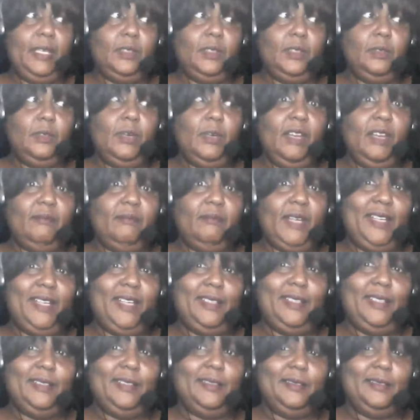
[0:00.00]
I do have
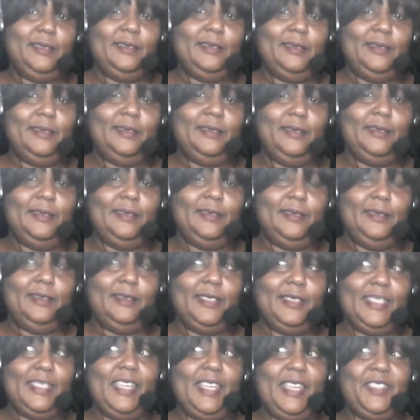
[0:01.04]
my
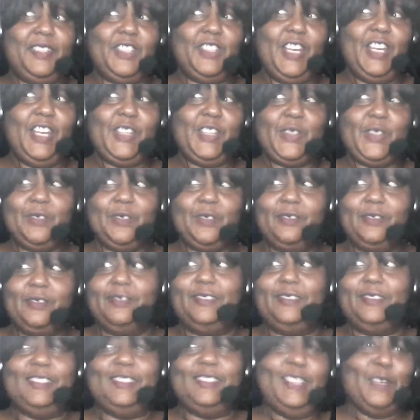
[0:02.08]
sanitizer
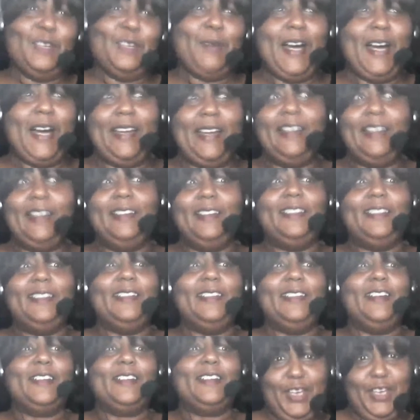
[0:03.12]
nearby.
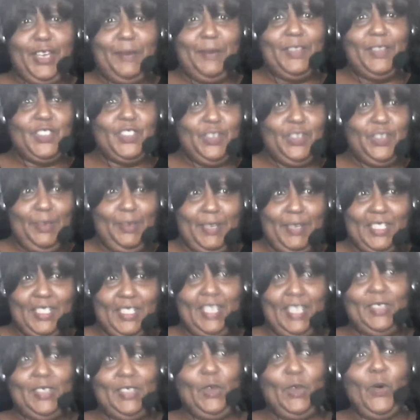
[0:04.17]
I
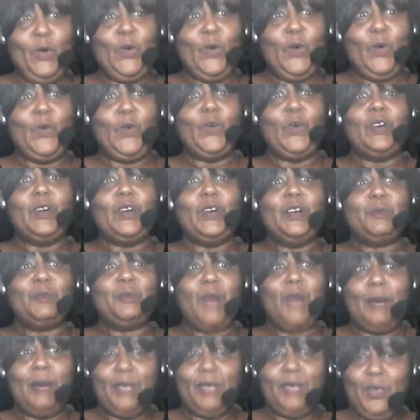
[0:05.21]
thought I mentioned that because I
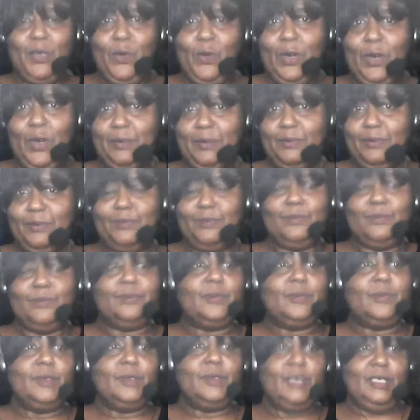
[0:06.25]
know probably
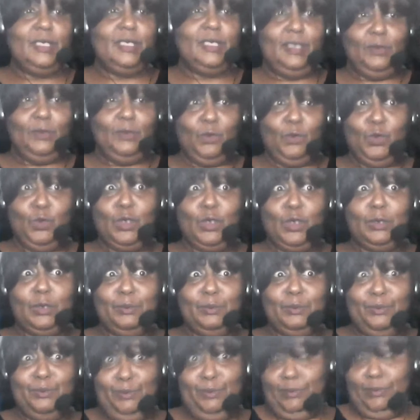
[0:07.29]
what
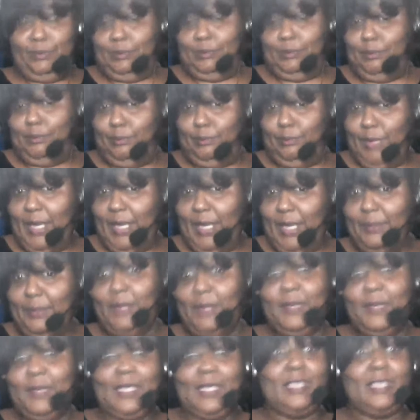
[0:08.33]
will
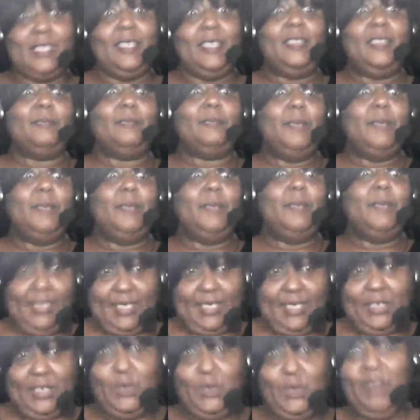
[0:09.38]
maybe be
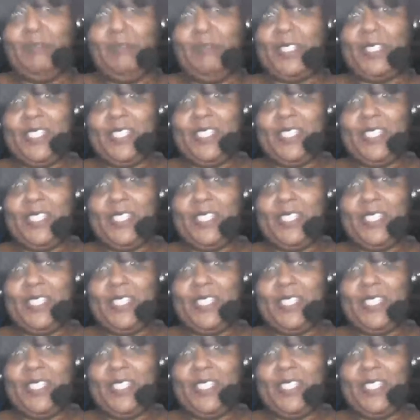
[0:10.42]
said, but yes, I